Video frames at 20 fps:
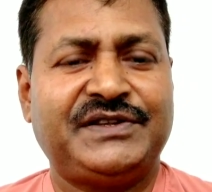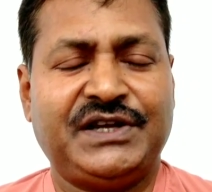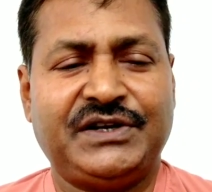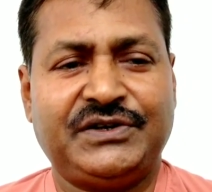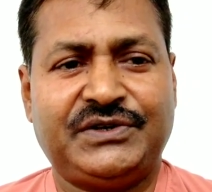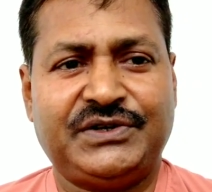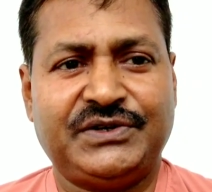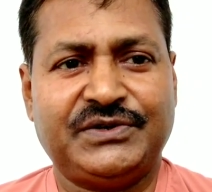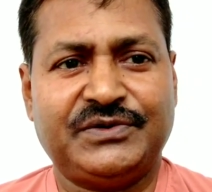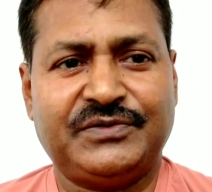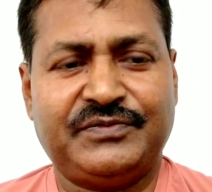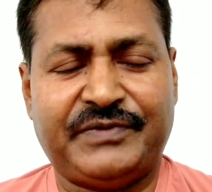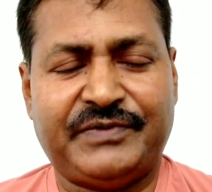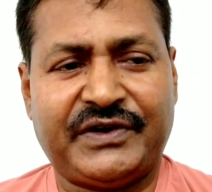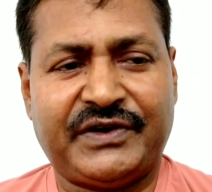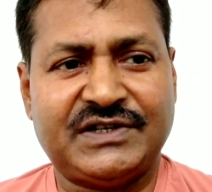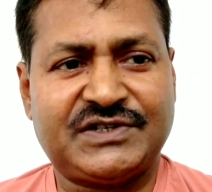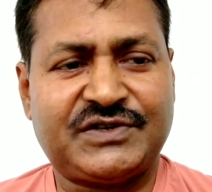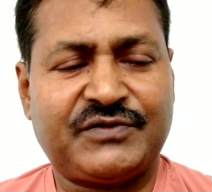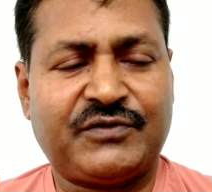Thank you,
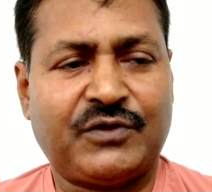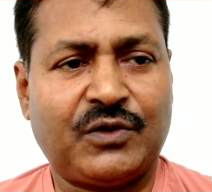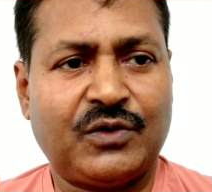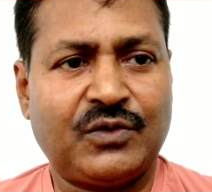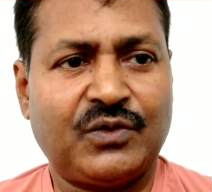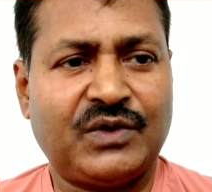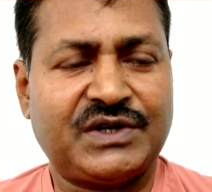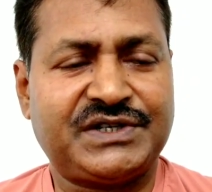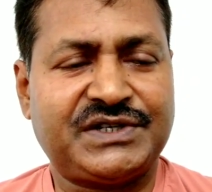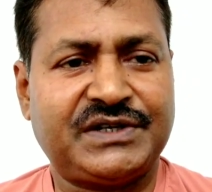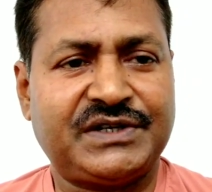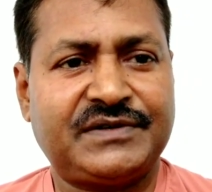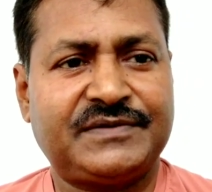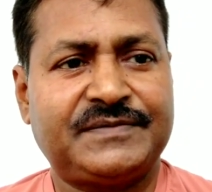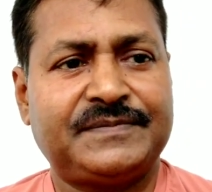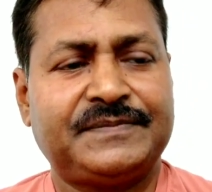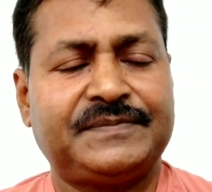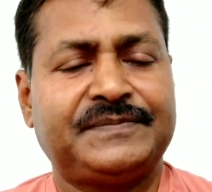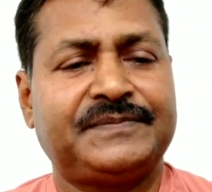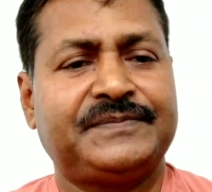friends, for
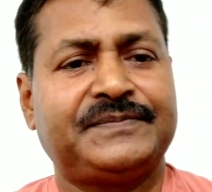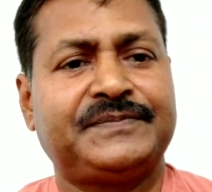watching.